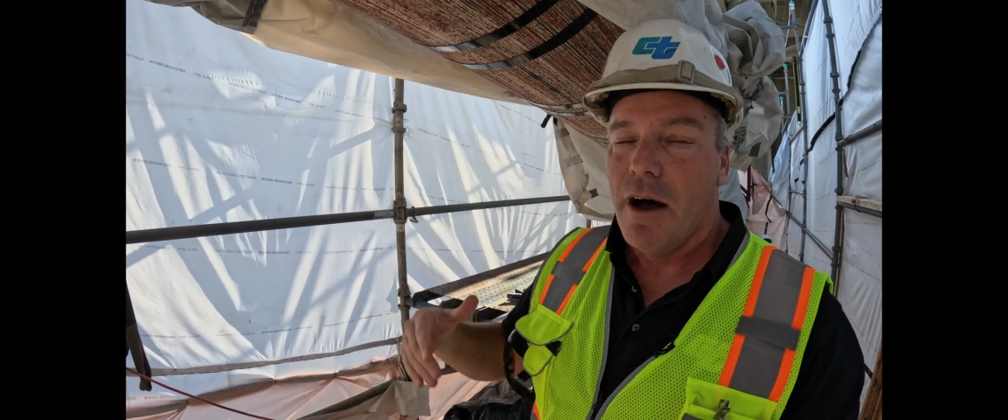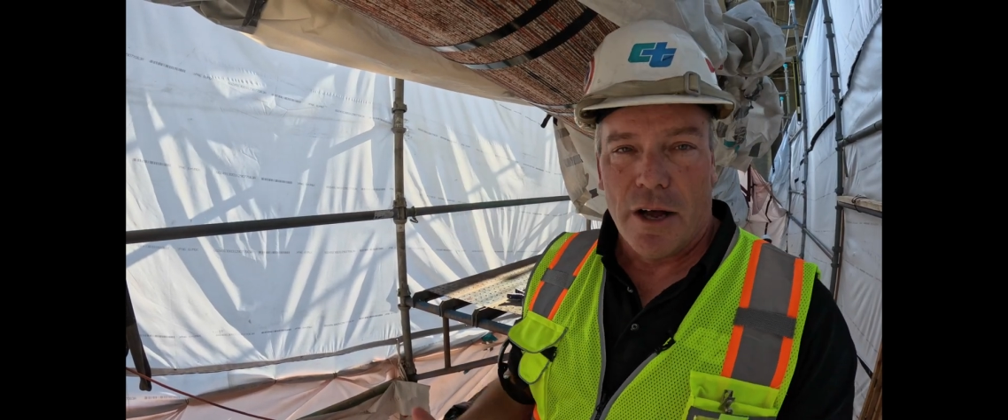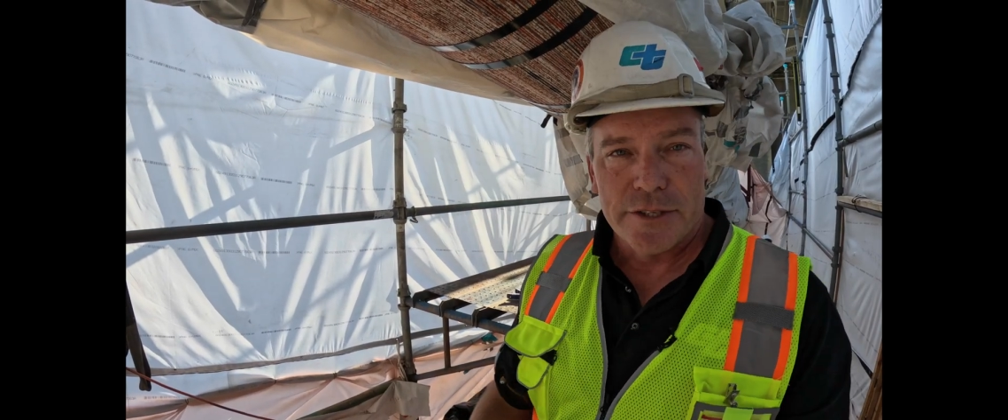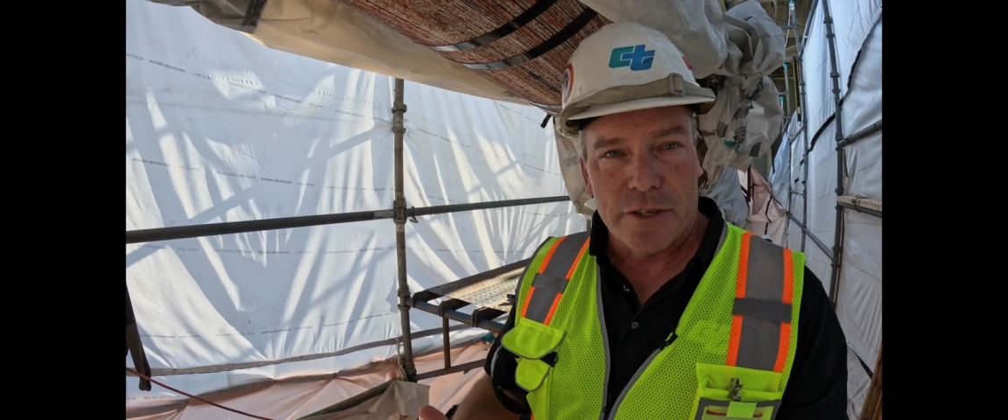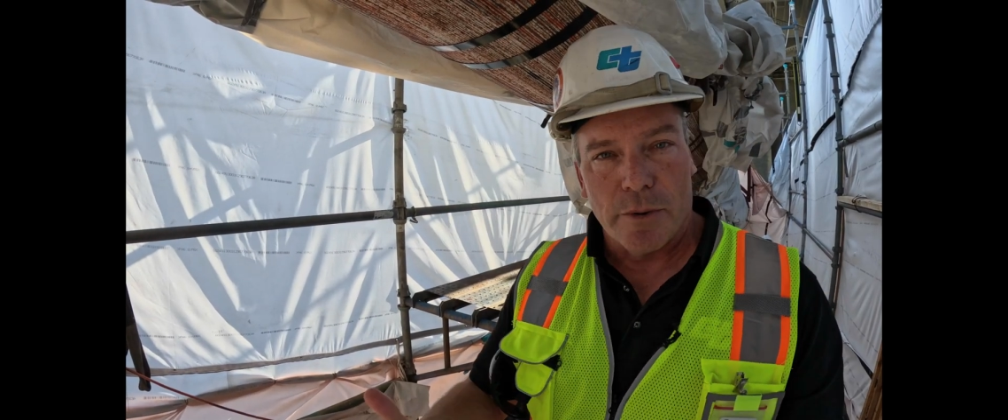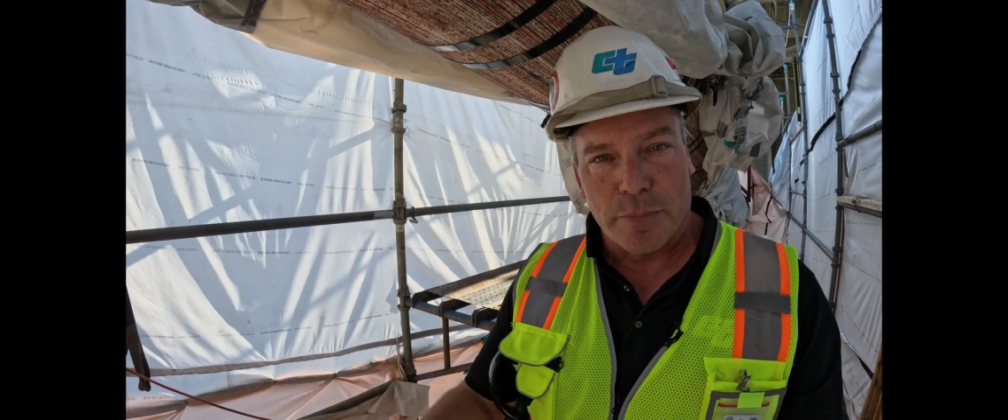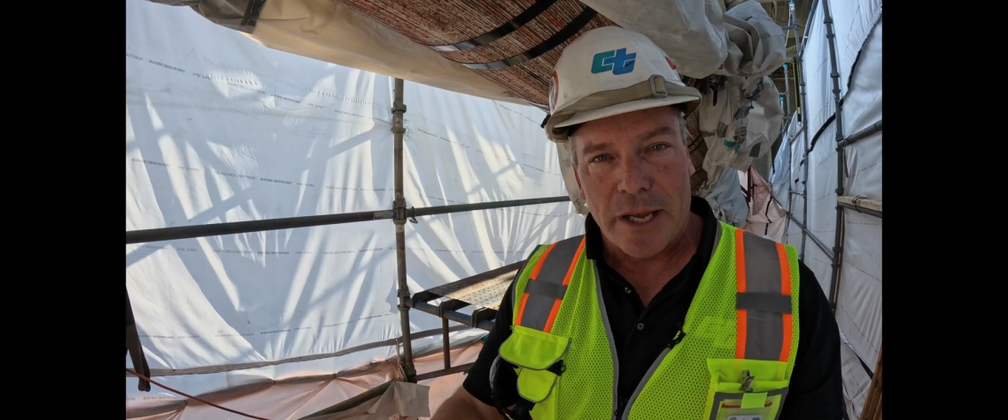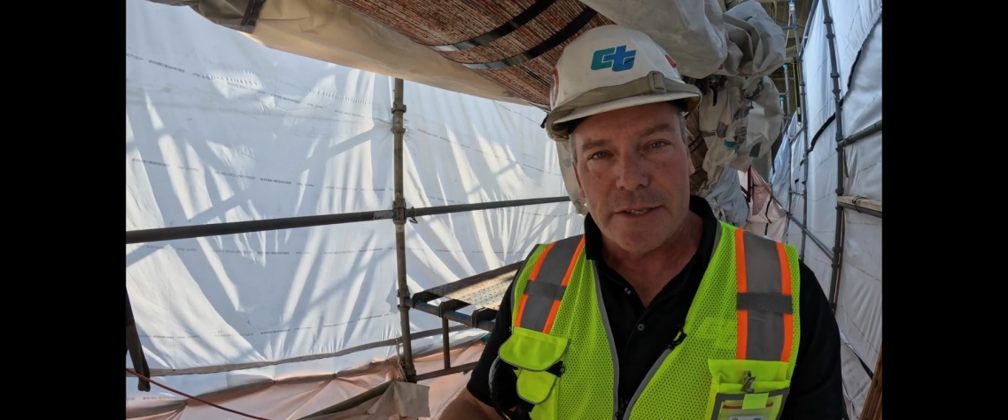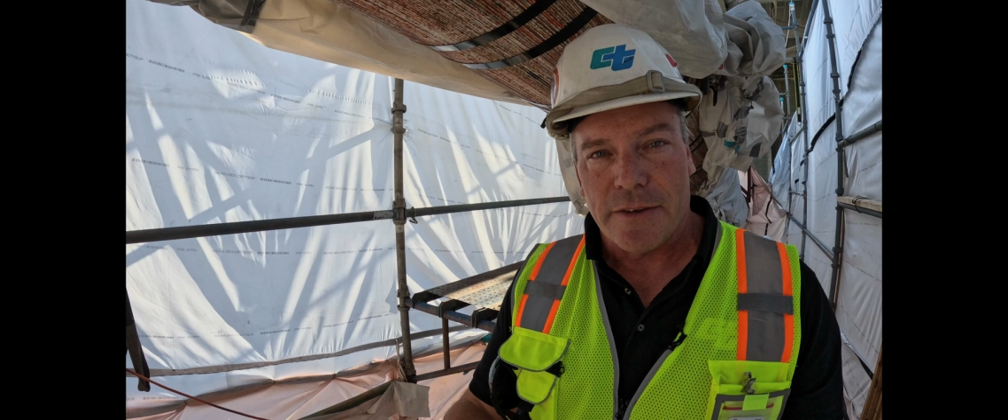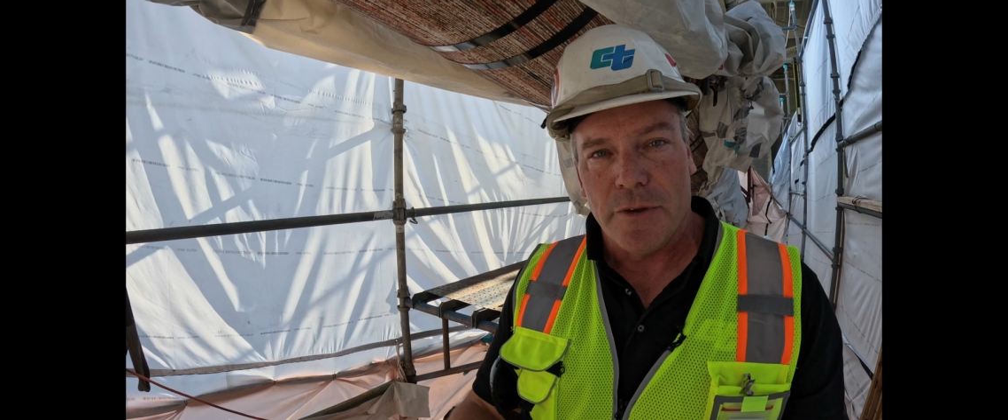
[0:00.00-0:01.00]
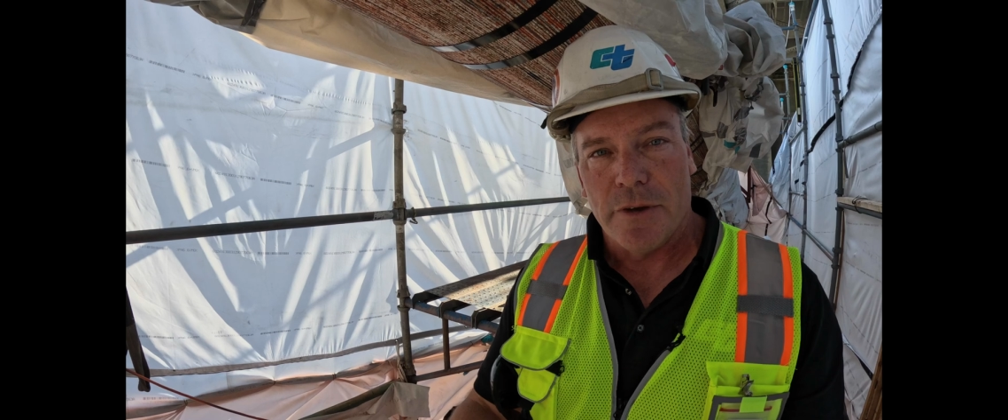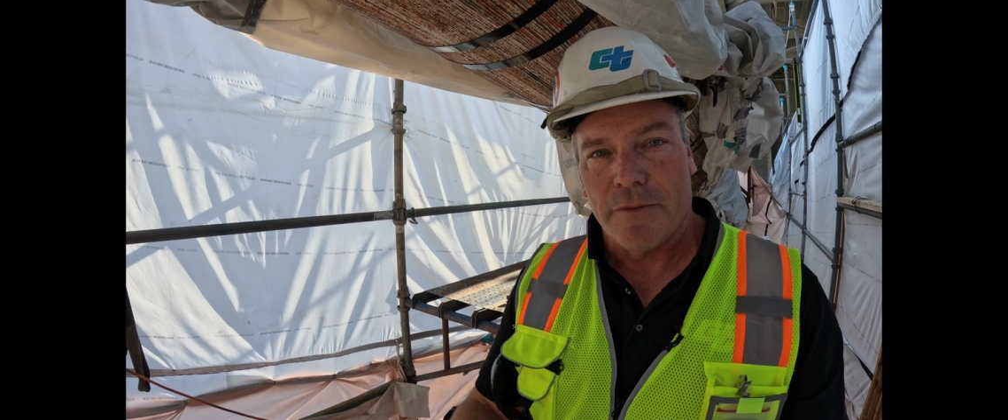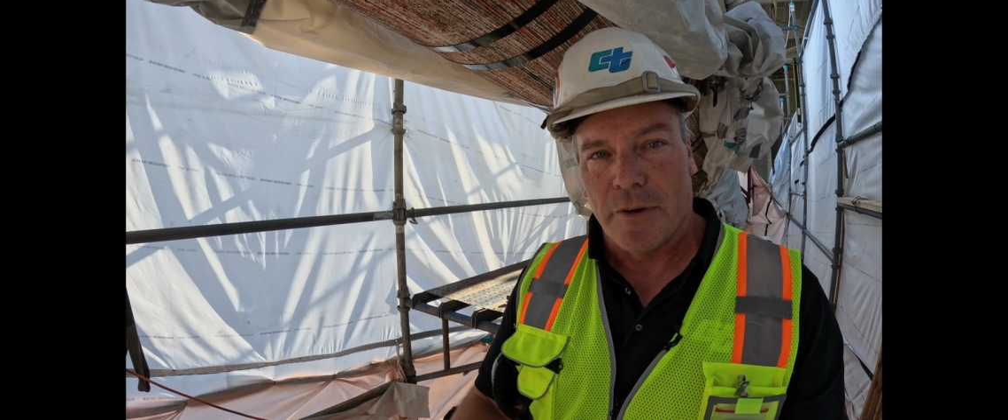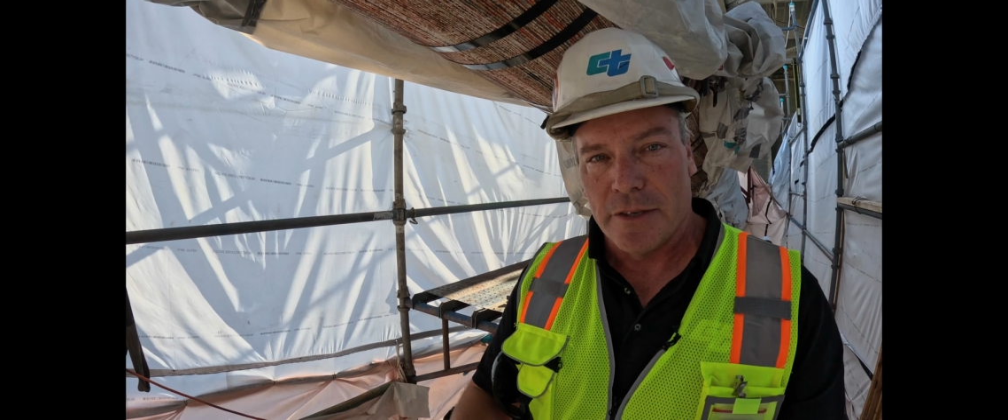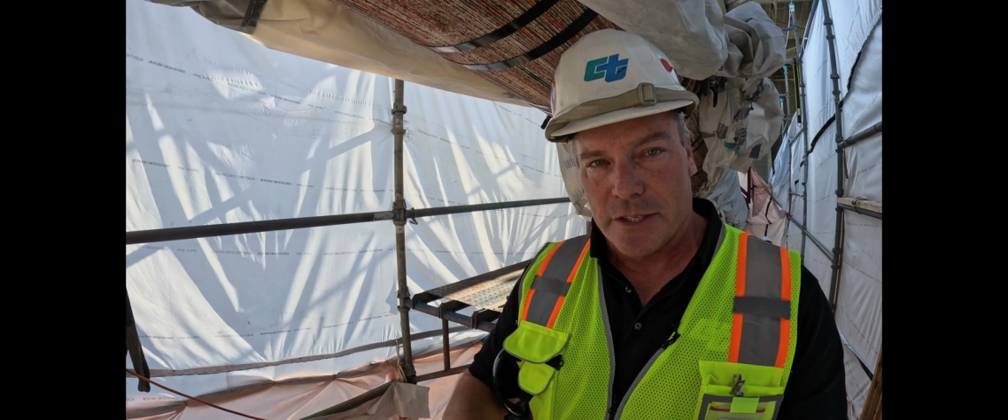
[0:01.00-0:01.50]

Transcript: also replace a few different